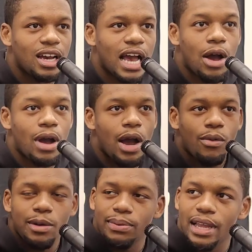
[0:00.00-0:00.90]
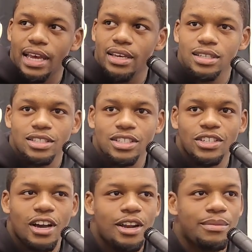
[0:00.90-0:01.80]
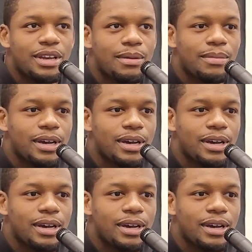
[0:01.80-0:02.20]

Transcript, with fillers: uh, how, how we play. You know what I mean?